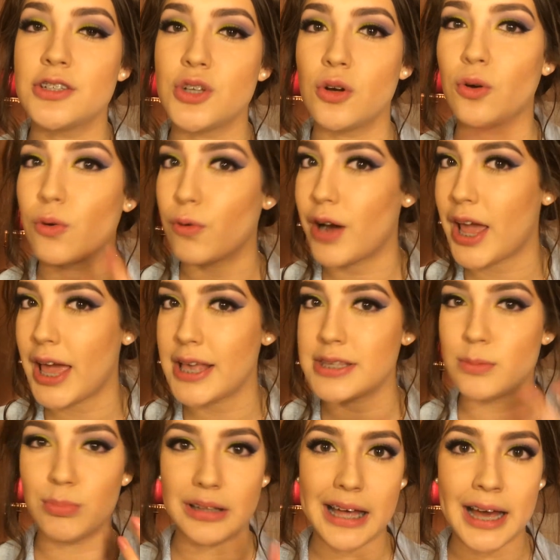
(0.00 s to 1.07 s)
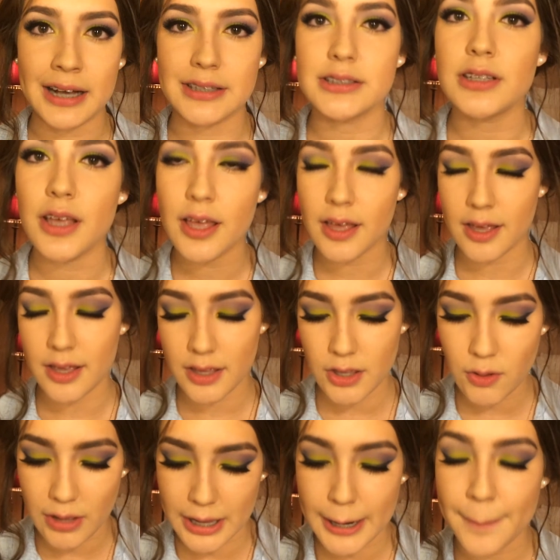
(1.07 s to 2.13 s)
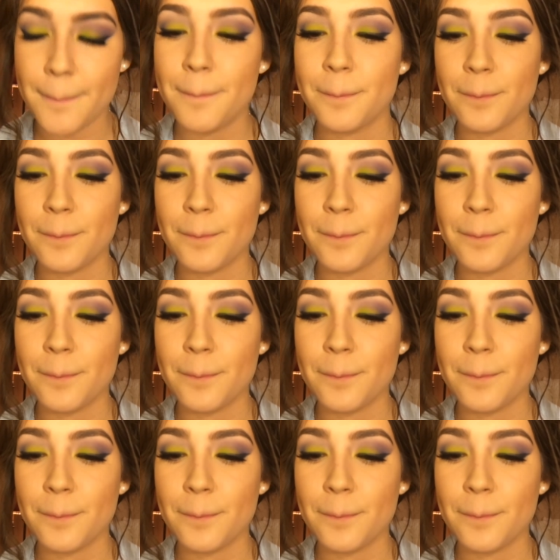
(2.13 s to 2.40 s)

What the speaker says: So grays, blacks, you get it.